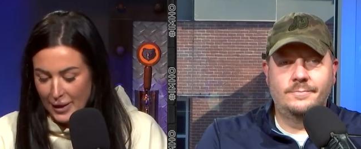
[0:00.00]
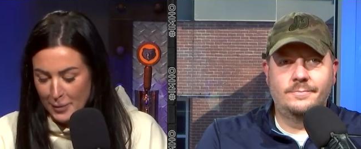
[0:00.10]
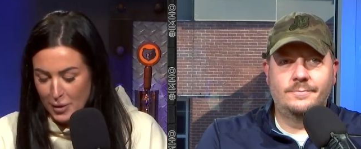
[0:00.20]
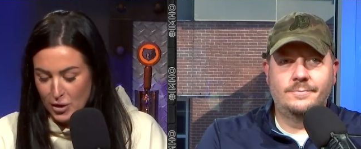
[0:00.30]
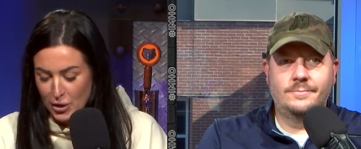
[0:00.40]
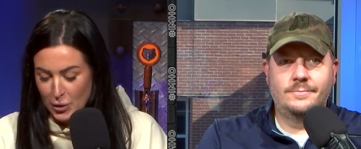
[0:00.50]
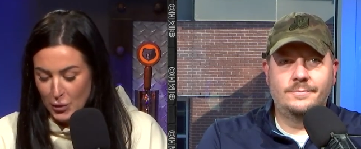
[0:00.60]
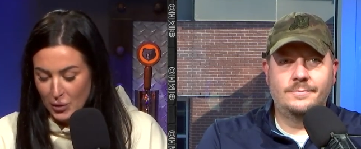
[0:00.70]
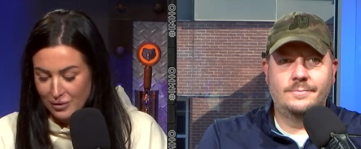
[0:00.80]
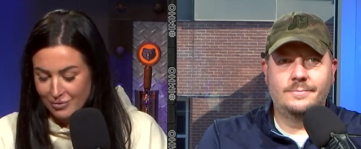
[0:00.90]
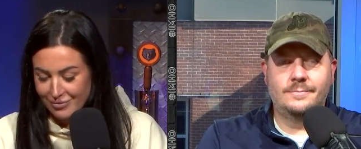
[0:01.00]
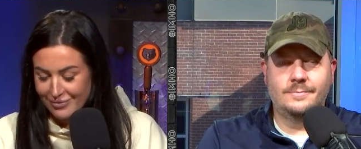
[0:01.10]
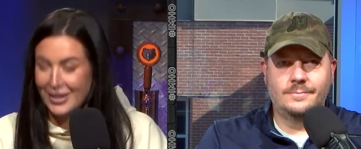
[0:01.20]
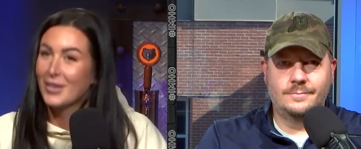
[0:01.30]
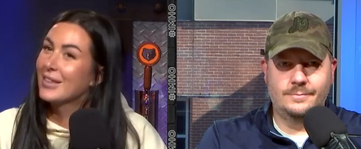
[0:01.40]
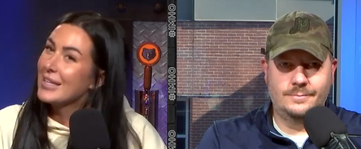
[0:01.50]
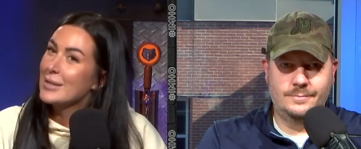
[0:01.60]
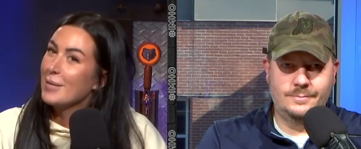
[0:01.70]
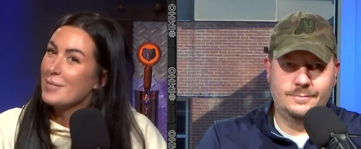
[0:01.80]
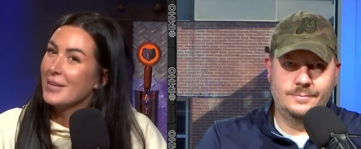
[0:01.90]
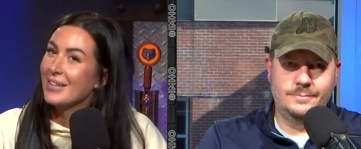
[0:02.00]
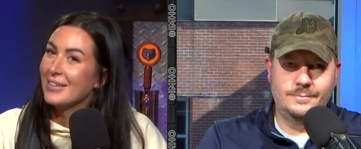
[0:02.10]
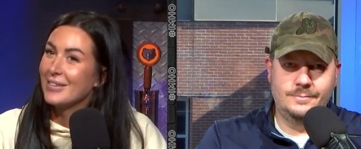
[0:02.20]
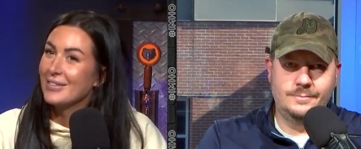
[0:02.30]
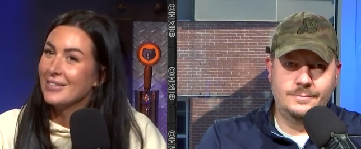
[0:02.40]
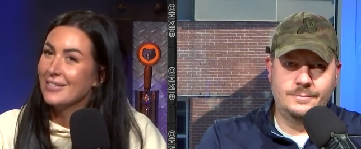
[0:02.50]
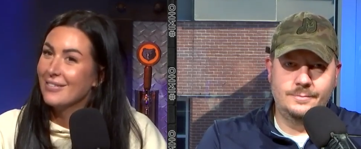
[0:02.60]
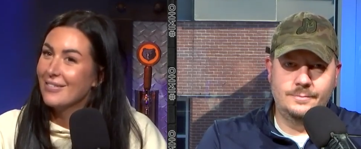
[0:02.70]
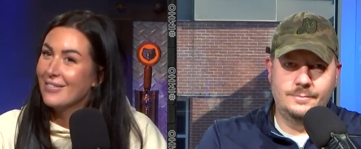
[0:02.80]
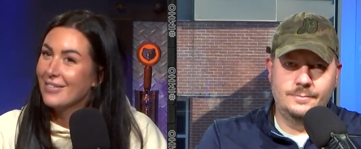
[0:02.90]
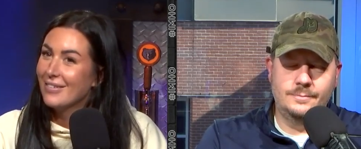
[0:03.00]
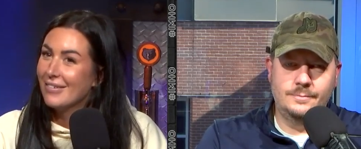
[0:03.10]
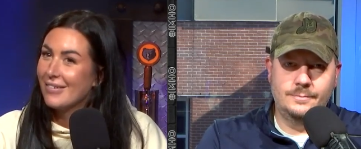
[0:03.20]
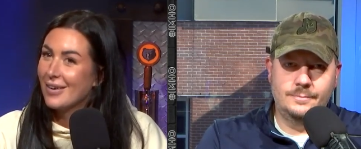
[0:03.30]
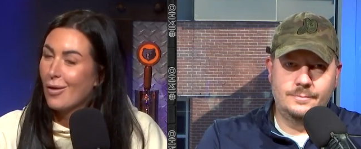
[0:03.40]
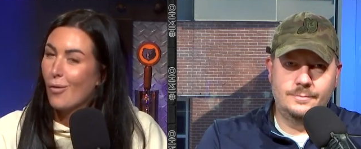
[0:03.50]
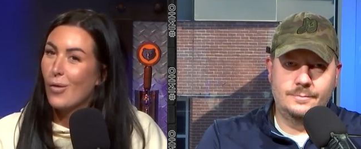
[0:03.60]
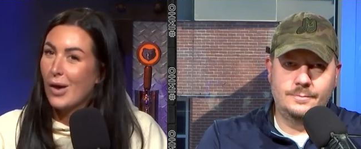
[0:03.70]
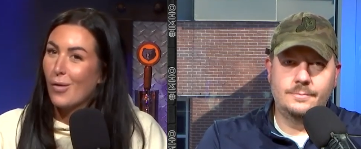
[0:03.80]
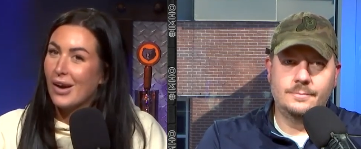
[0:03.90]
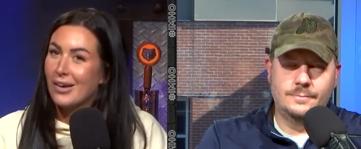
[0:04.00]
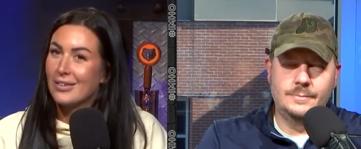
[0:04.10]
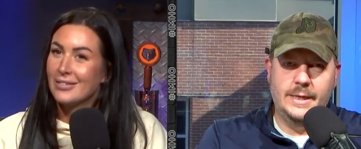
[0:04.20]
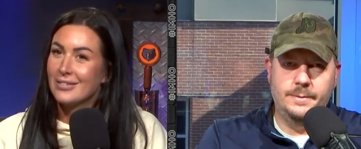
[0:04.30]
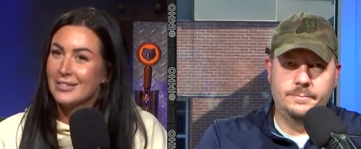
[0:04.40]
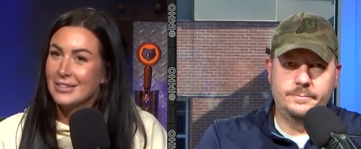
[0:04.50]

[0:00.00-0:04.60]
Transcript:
Speaker 1: number two now this might be a little wah wah. Yeah.